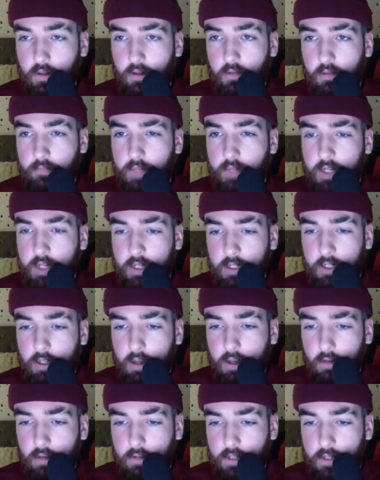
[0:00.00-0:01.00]
been
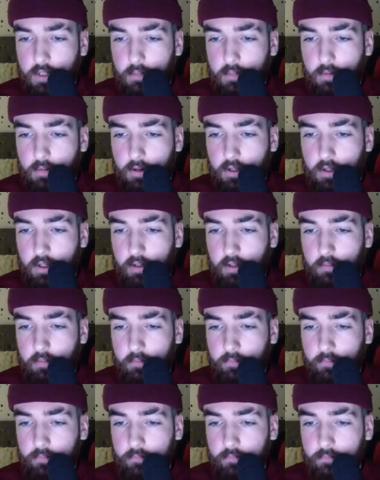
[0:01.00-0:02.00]
encouraged by it,
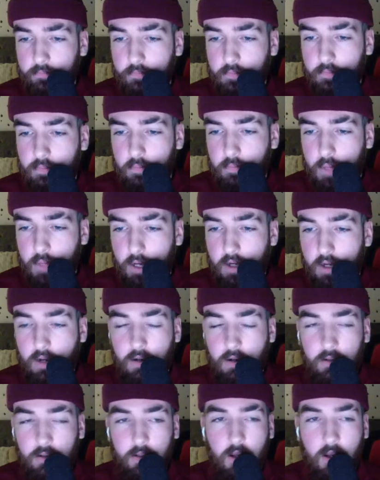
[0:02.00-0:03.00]
but
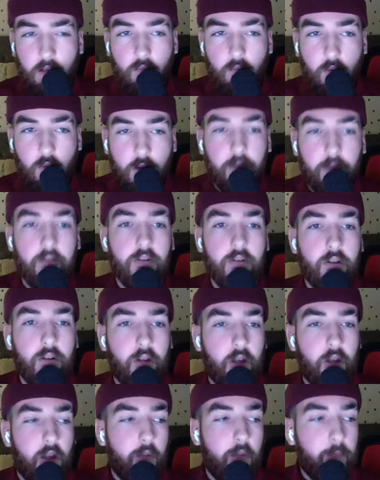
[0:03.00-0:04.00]
I won't
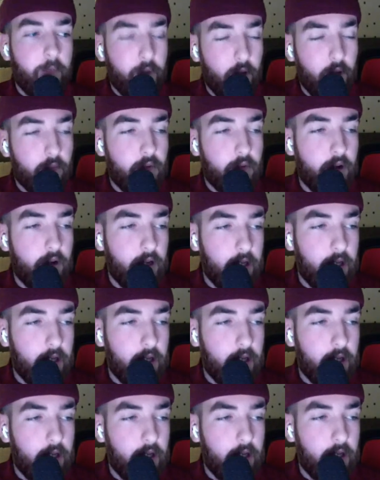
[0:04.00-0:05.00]
put
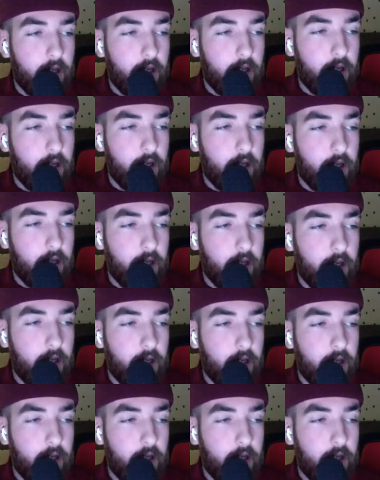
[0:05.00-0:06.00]
my
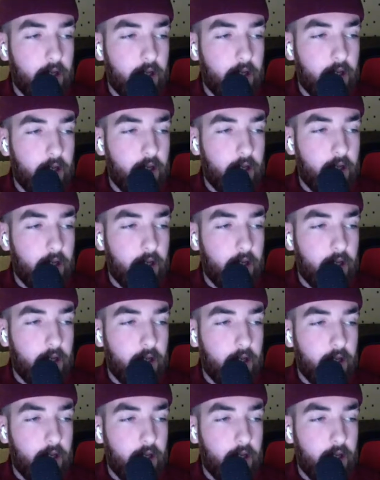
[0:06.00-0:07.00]
neck out and say that
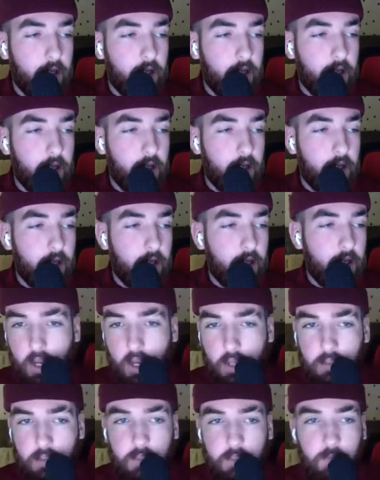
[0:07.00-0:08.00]
I'm an
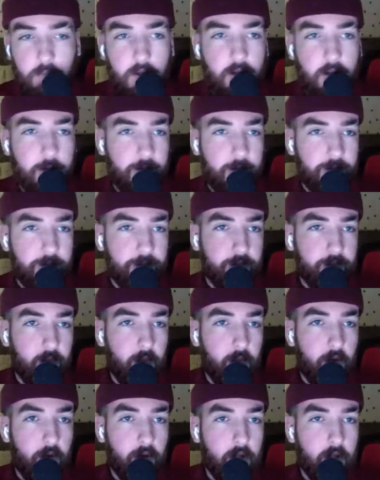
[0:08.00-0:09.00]
expert
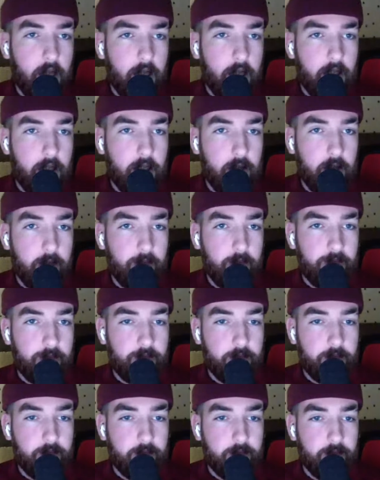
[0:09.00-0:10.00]
on Kessie.
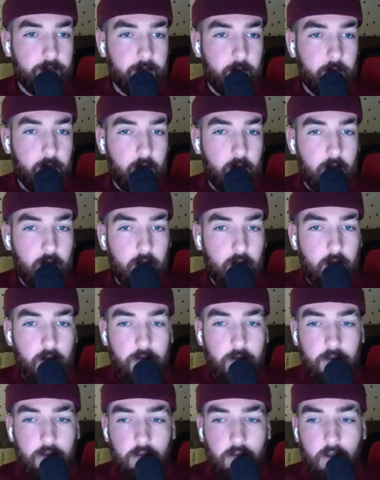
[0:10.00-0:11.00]

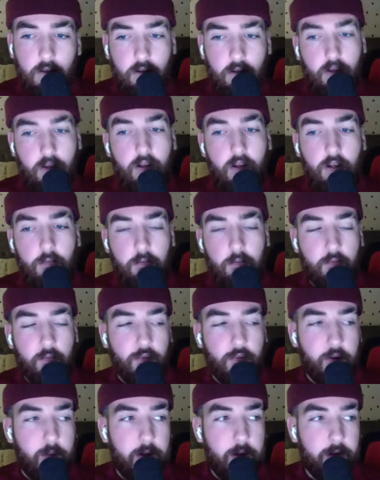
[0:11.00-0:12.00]
If you do know a little bit
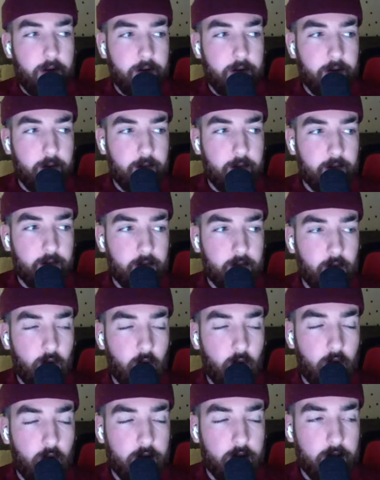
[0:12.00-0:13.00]
more about him or
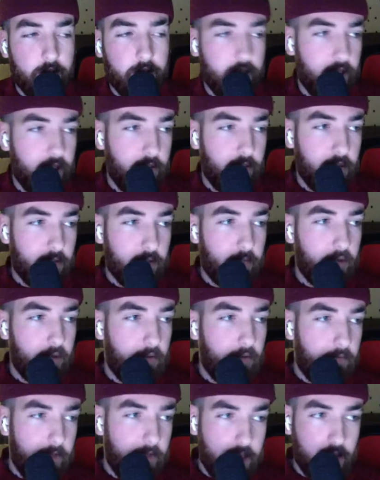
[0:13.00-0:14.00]
why you think he'd be a good
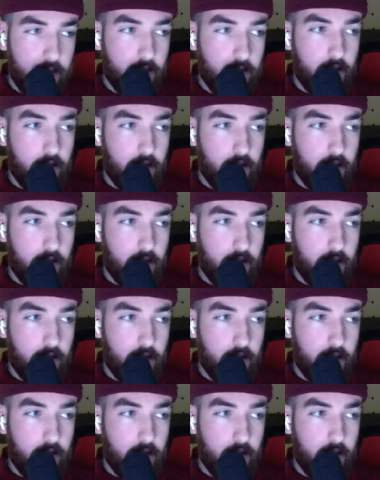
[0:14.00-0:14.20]
fit,